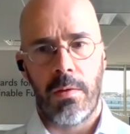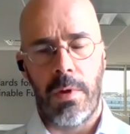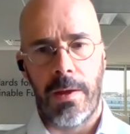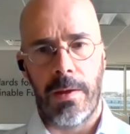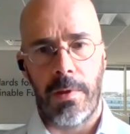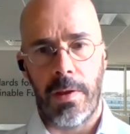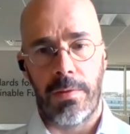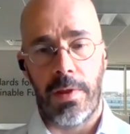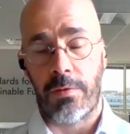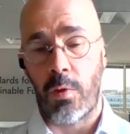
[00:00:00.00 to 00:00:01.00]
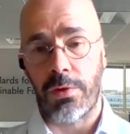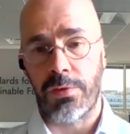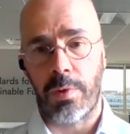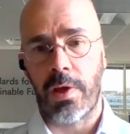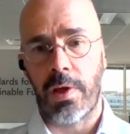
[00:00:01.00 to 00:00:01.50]
that
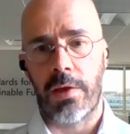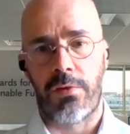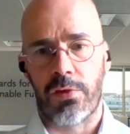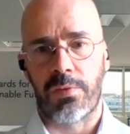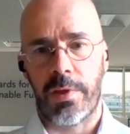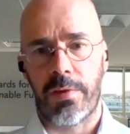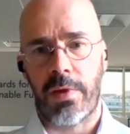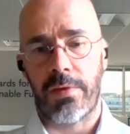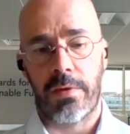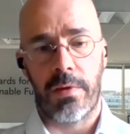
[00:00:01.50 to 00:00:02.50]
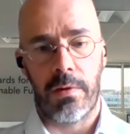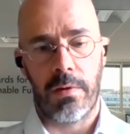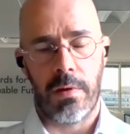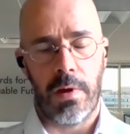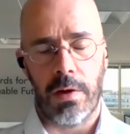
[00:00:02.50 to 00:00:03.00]
corresponding adjustments, as in
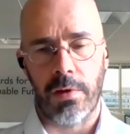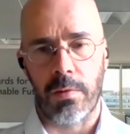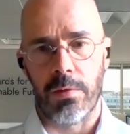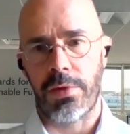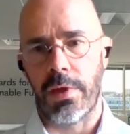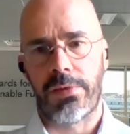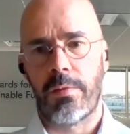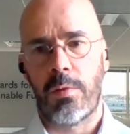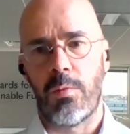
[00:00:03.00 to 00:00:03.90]
the Article 6,